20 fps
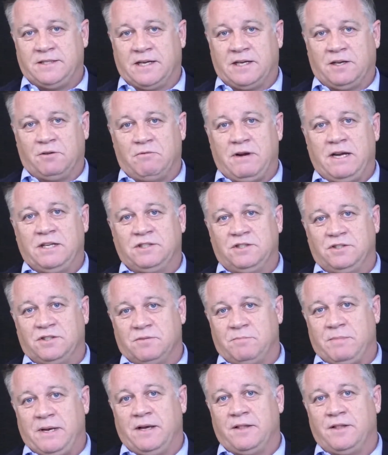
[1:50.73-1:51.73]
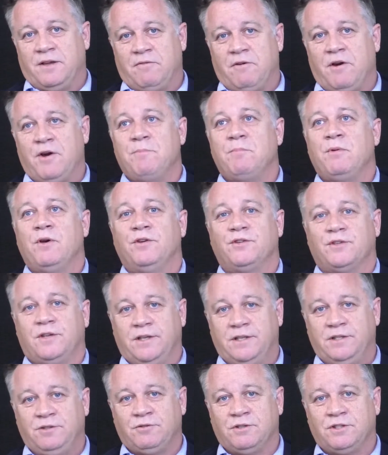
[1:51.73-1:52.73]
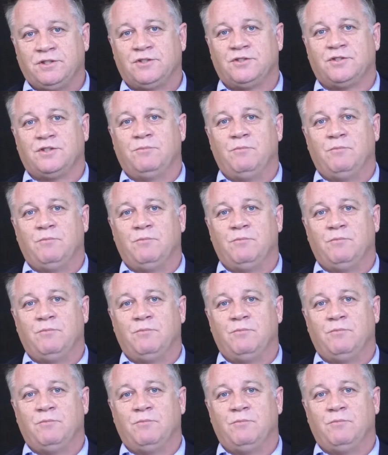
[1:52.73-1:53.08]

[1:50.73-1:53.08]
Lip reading: declarations about their own personal interests,